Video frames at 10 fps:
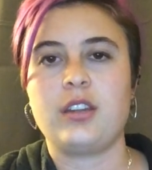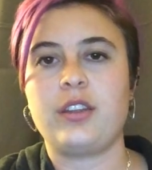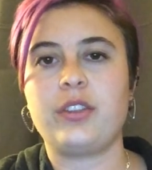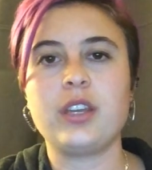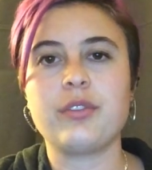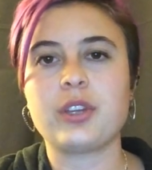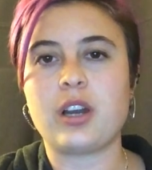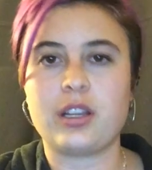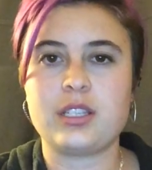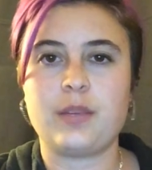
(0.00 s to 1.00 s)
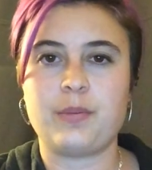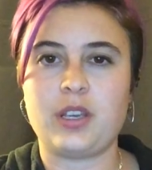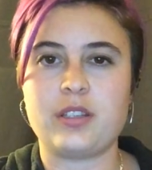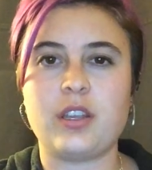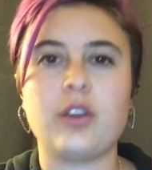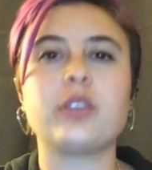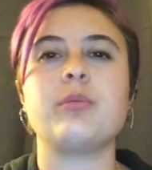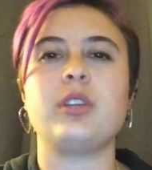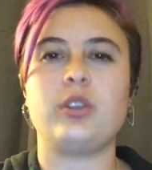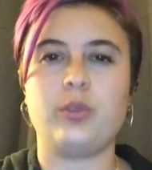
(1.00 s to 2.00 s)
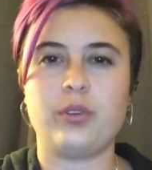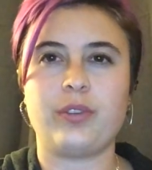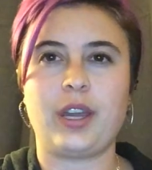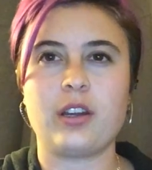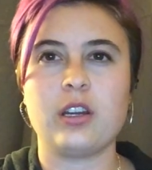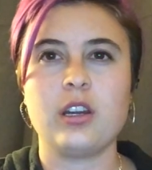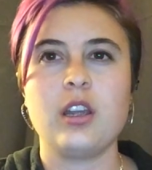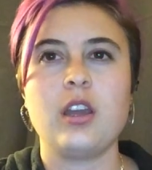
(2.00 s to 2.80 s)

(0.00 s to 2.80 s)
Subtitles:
They think of the concept as the ultimate unifier,